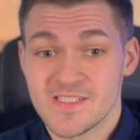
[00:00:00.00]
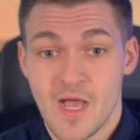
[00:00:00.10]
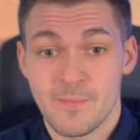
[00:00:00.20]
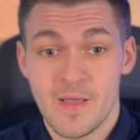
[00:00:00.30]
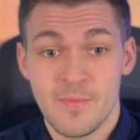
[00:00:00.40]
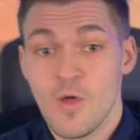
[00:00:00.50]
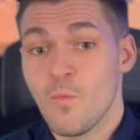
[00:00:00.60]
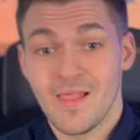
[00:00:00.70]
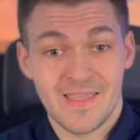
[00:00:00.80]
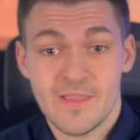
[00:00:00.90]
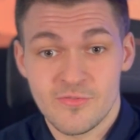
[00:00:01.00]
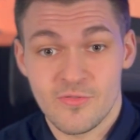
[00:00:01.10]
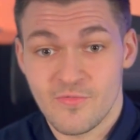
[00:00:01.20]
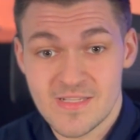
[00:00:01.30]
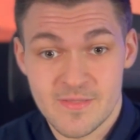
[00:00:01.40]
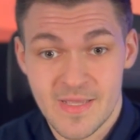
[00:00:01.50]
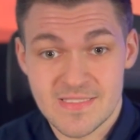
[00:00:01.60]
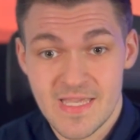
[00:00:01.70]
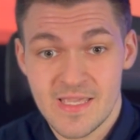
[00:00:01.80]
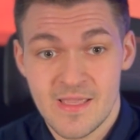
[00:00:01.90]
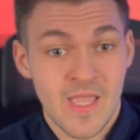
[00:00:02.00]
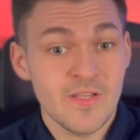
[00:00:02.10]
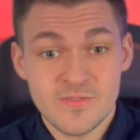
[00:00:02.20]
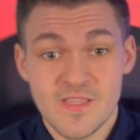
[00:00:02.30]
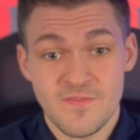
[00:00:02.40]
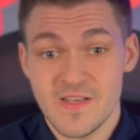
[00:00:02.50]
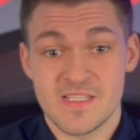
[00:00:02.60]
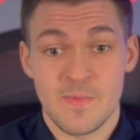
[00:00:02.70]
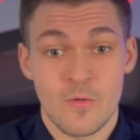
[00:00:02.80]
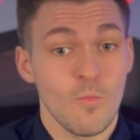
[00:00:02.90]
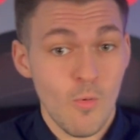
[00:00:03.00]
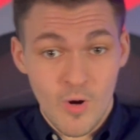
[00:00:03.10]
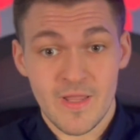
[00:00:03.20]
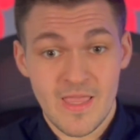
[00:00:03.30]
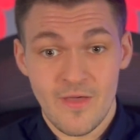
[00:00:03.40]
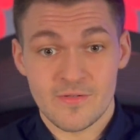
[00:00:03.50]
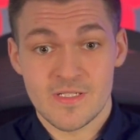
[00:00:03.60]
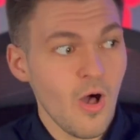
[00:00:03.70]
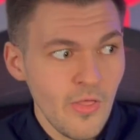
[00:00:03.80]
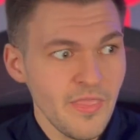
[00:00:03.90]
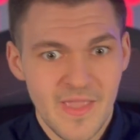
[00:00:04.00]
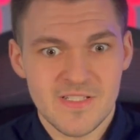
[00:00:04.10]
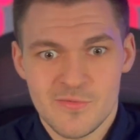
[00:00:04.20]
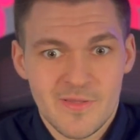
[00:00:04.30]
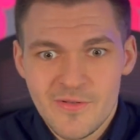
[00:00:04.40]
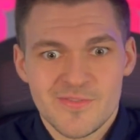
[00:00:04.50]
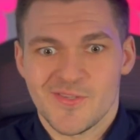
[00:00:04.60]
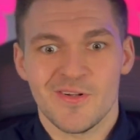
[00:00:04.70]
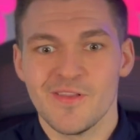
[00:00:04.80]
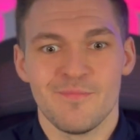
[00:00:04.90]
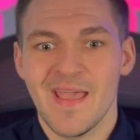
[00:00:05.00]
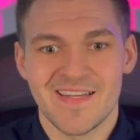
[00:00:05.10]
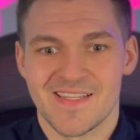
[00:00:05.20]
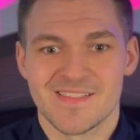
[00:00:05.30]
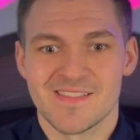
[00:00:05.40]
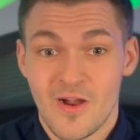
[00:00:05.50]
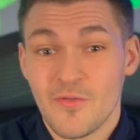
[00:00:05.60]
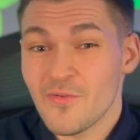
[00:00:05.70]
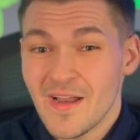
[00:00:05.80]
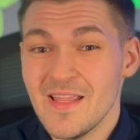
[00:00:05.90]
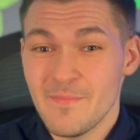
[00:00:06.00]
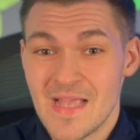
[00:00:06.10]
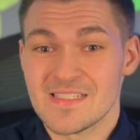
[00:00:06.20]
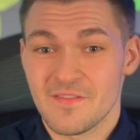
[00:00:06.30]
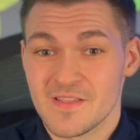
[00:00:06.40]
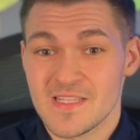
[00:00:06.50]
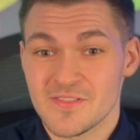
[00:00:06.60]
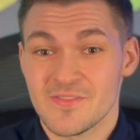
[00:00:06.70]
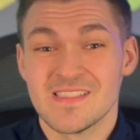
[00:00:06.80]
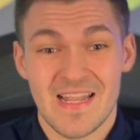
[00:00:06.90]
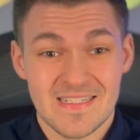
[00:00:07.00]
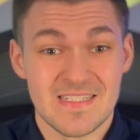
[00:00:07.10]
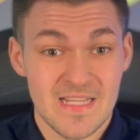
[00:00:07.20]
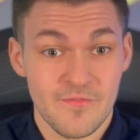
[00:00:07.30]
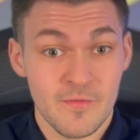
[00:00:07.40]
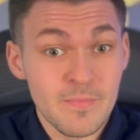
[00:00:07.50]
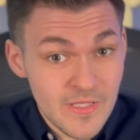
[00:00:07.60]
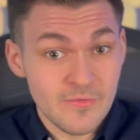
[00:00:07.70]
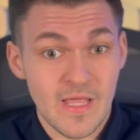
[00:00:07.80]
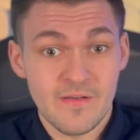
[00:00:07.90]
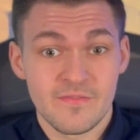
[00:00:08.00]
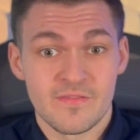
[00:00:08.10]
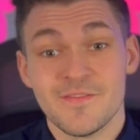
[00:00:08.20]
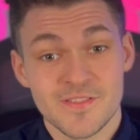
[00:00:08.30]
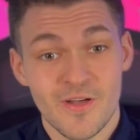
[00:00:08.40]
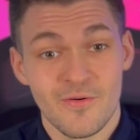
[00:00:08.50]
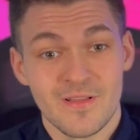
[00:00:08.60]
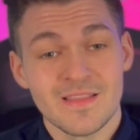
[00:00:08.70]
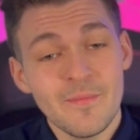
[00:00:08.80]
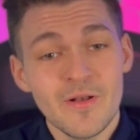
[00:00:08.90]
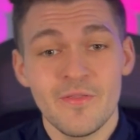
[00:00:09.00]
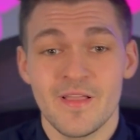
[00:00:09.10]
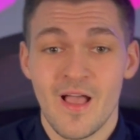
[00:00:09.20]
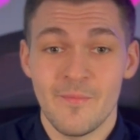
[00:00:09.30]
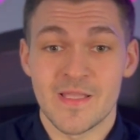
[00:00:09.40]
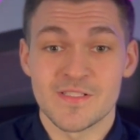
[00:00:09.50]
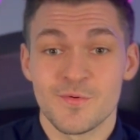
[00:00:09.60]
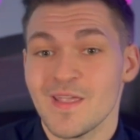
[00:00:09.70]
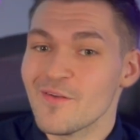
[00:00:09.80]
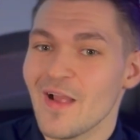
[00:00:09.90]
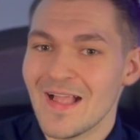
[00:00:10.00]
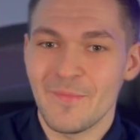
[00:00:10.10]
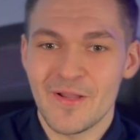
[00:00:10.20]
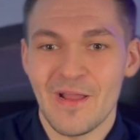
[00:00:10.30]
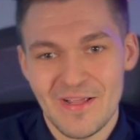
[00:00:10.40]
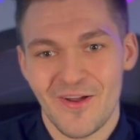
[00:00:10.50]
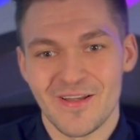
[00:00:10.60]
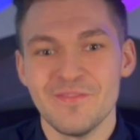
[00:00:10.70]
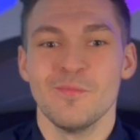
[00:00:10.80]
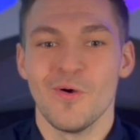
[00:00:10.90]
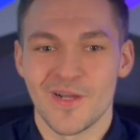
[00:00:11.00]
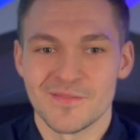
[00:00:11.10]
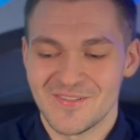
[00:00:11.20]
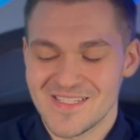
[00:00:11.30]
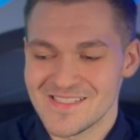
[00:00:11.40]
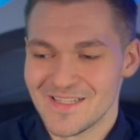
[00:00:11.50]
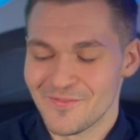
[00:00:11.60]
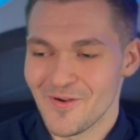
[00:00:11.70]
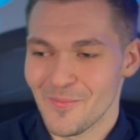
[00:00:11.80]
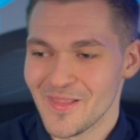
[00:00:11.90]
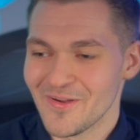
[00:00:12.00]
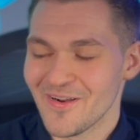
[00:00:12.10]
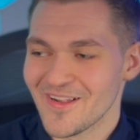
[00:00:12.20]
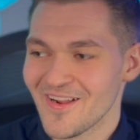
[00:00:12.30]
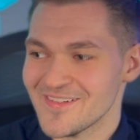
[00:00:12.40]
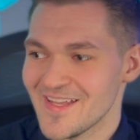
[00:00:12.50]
top up while I get through the rest of my day, and use the fitness mount while working out, all thanks to a little circle of magnets. Are there any MagSafe accessories that I didn't cover but you love? If so, let me know in the comments so I can rack up my credit card even more. Who doesn't love crippling credit card